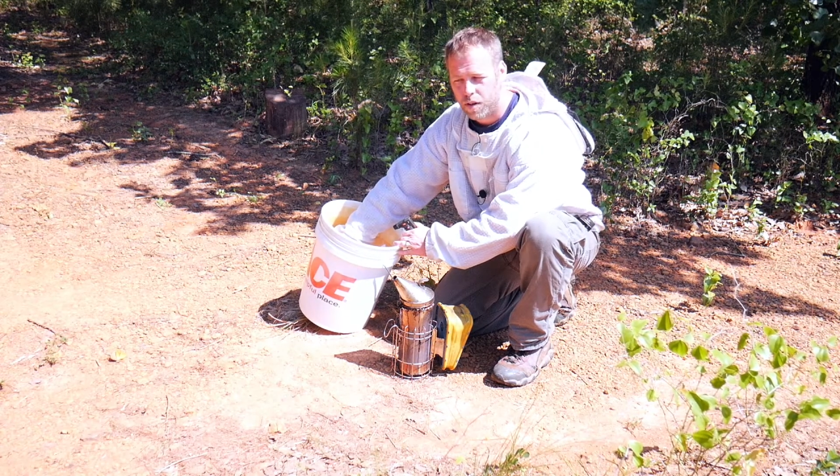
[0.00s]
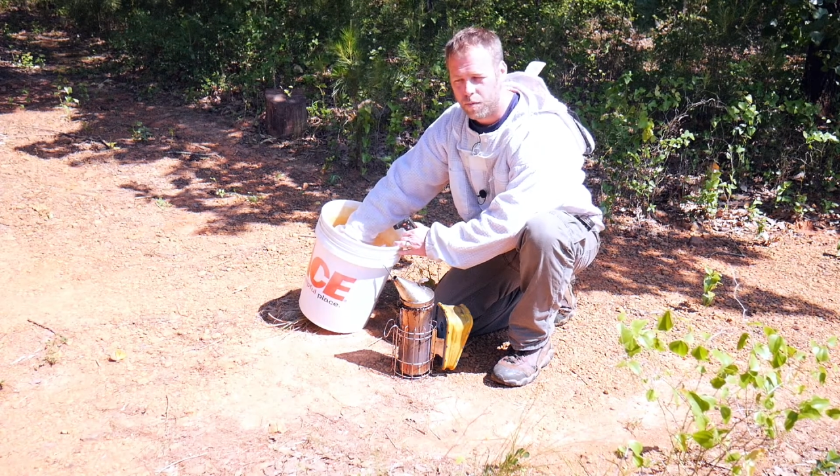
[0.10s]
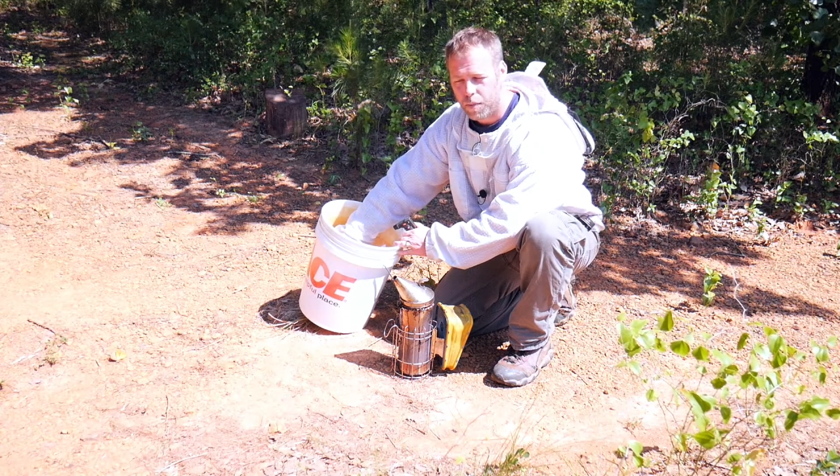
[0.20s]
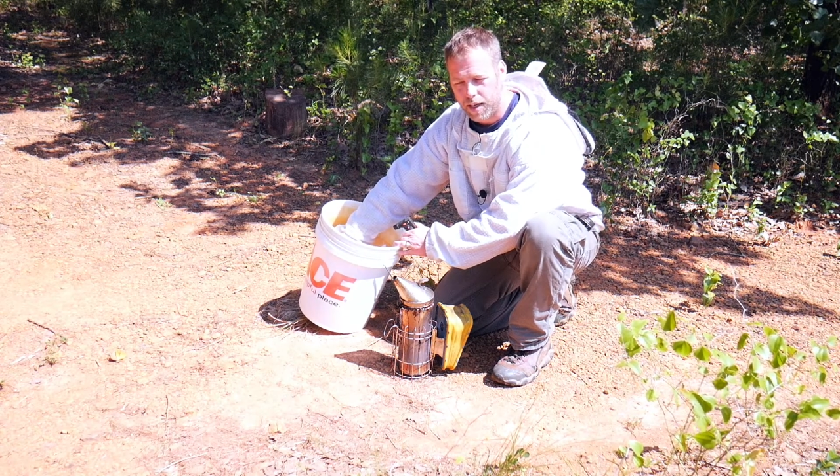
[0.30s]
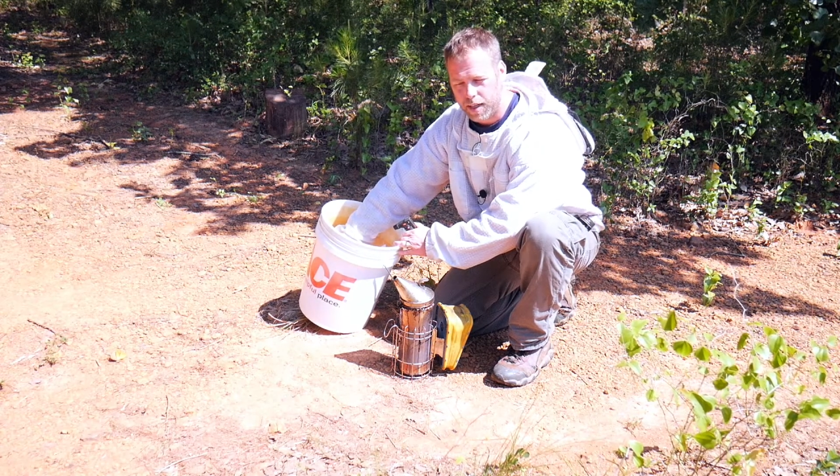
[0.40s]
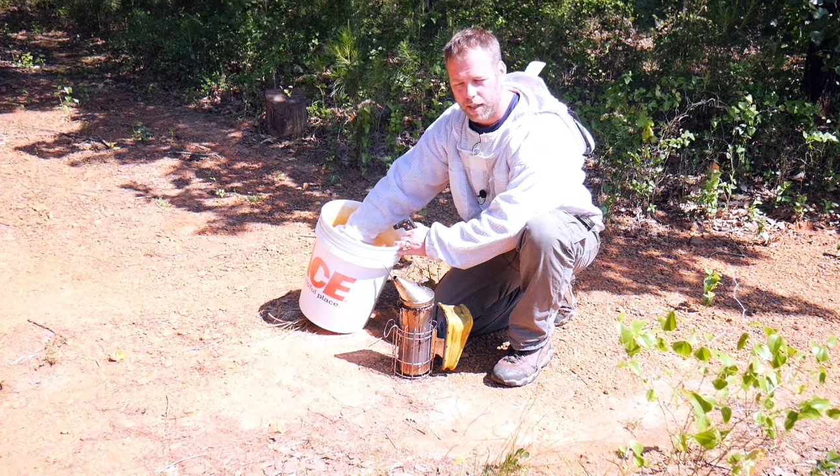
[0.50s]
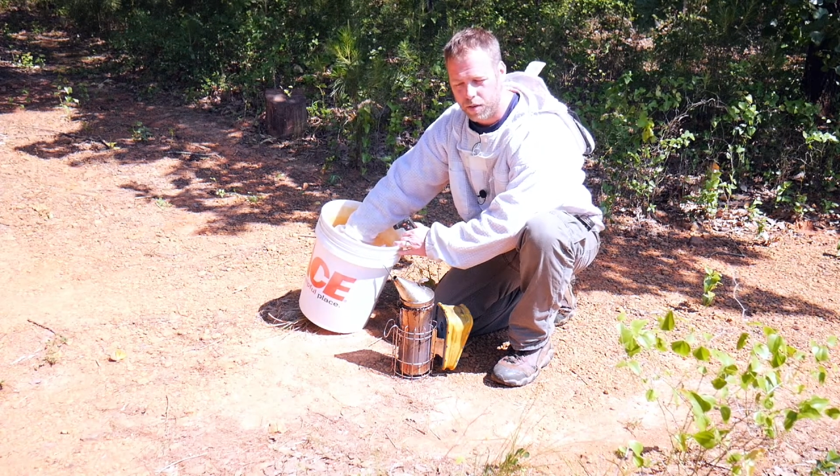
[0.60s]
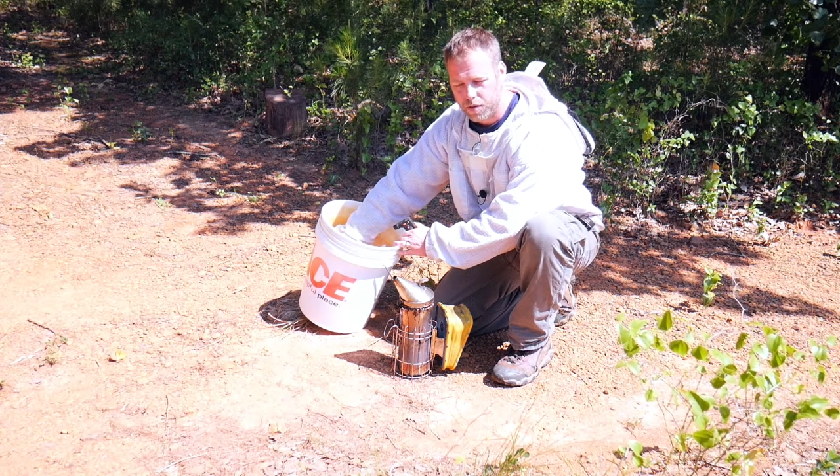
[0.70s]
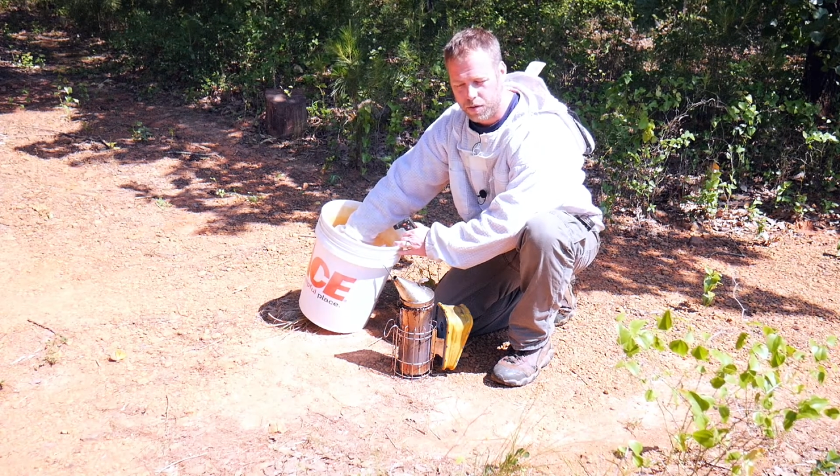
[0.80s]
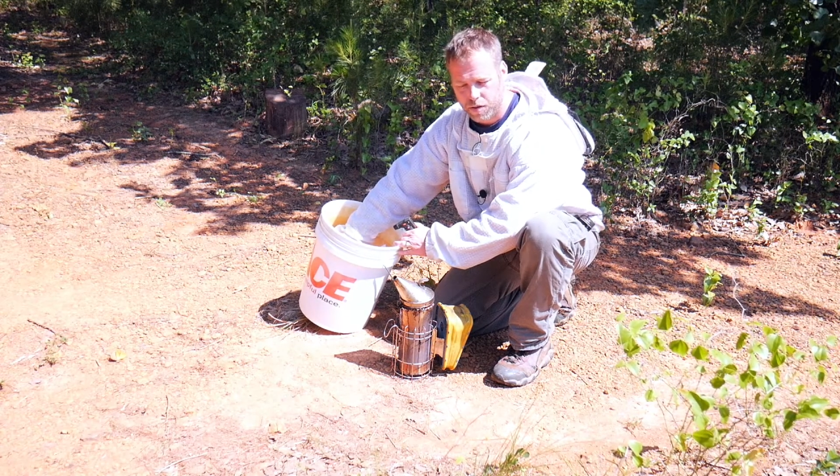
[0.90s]
pine
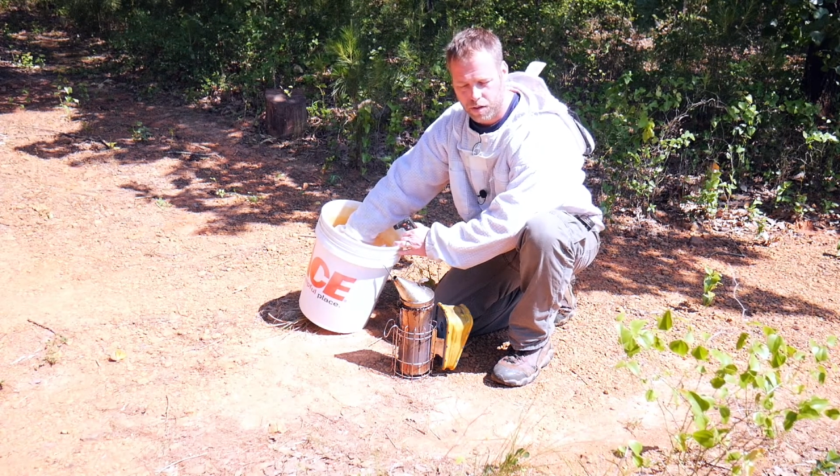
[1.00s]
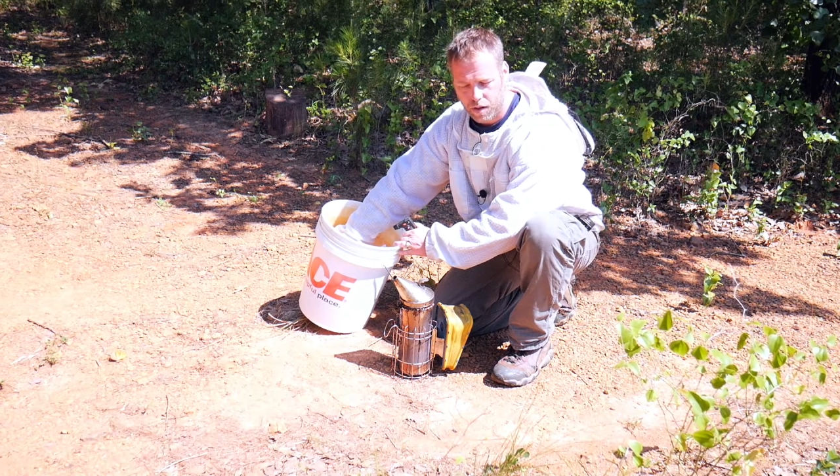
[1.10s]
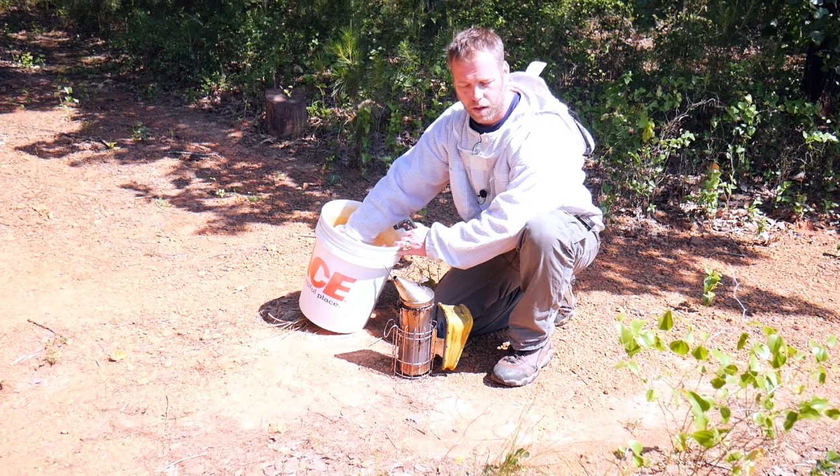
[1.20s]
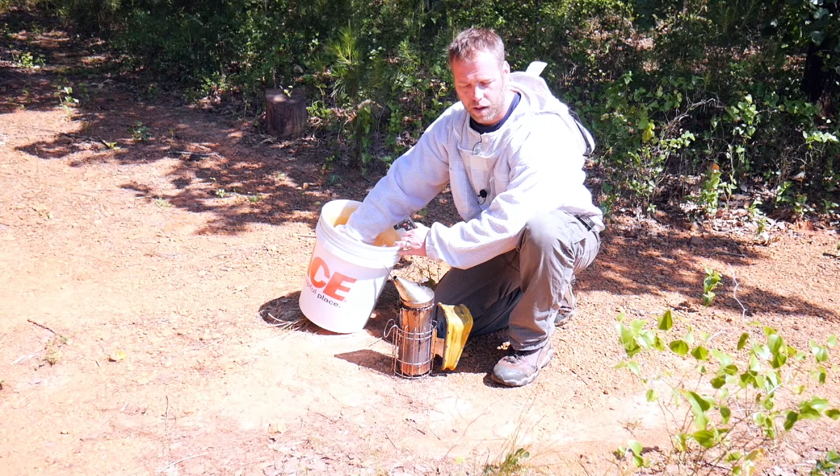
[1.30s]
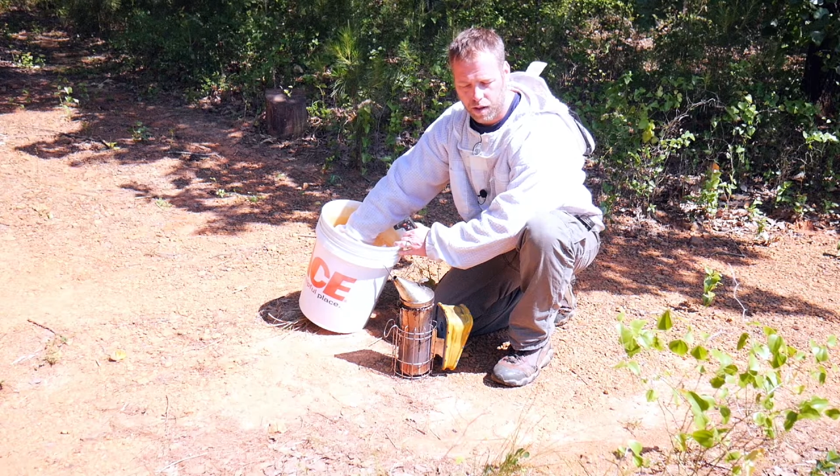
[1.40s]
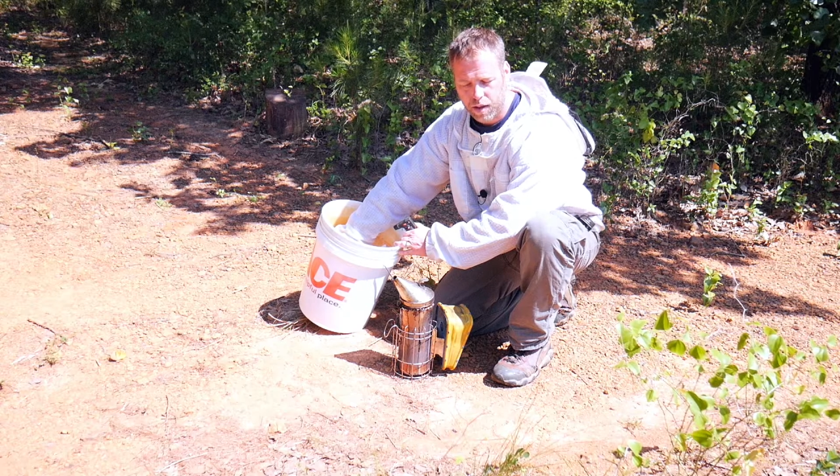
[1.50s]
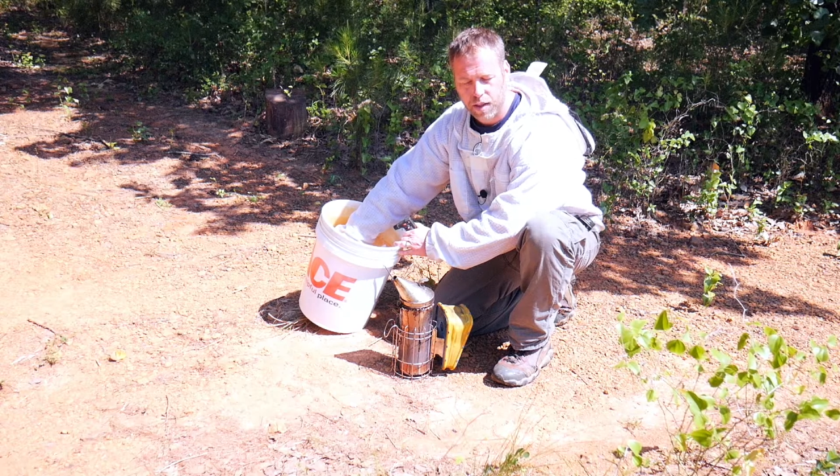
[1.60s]
needles, uh,